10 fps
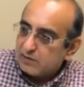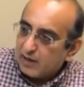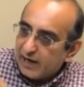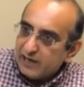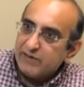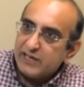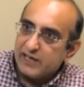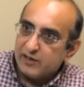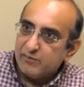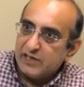IV
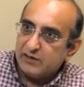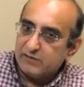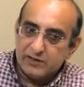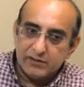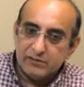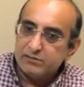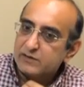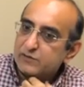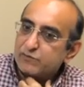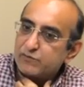ketamine,
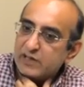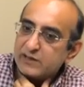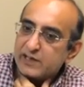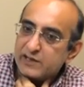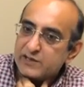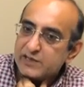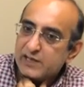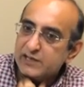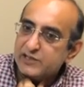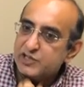one that
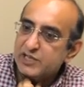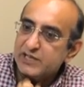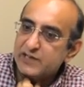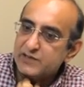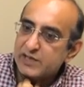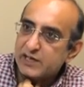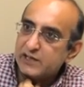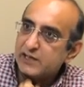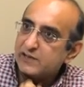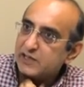started, the journey
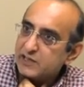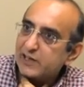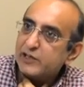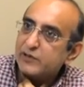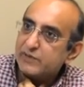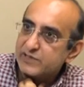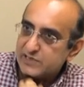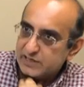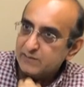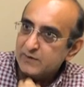started at the Yale
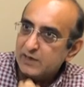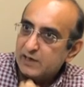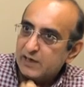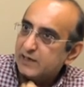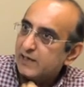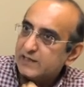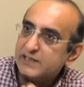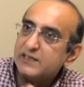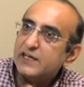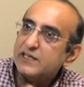University in
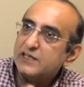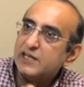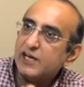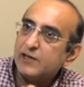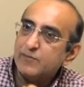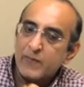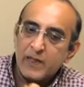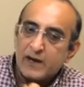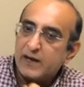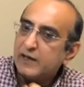1999,
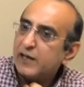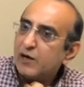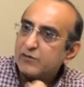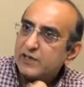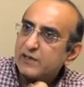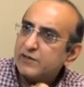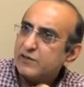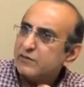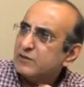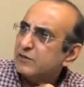and now there's,
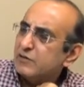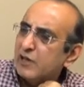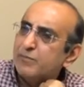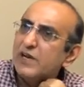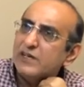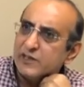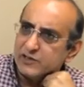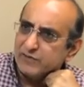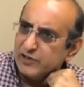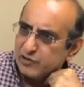
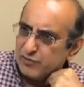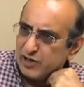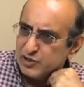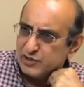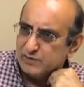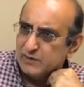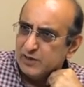abundance of literature.